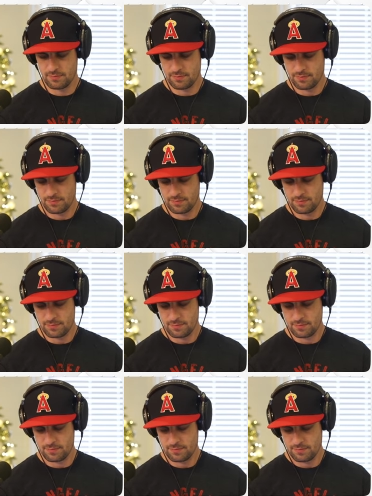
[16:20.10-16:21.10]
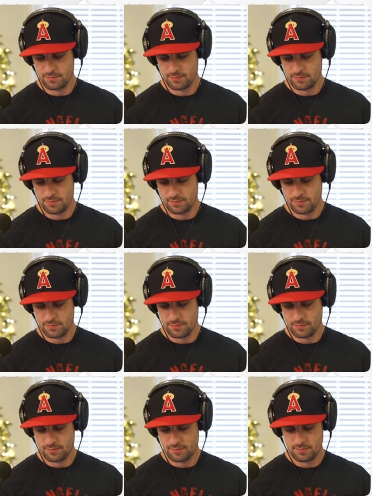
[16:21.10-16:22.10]

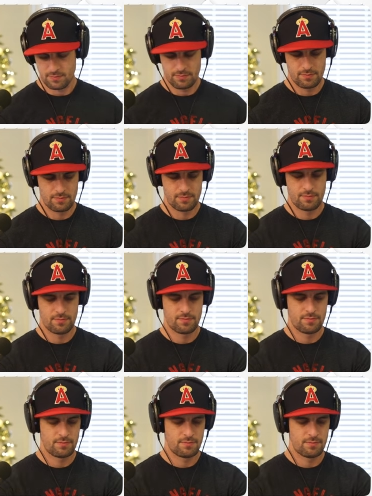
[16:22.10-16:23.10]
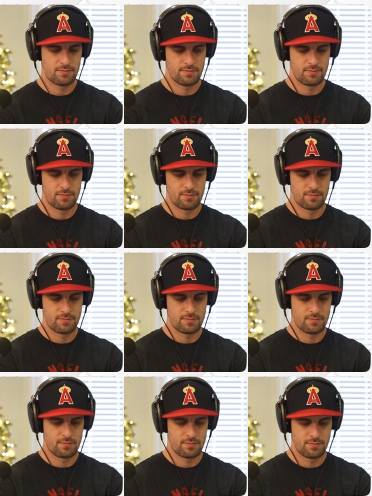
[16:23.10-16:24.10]

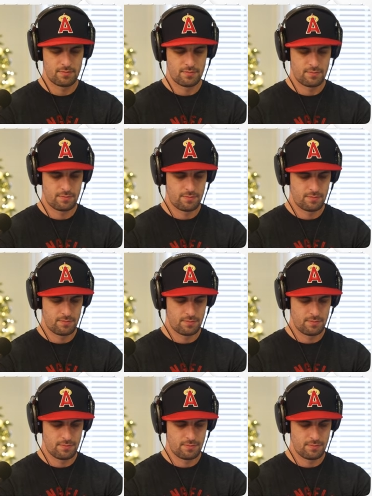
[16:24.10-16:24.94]
[no speech]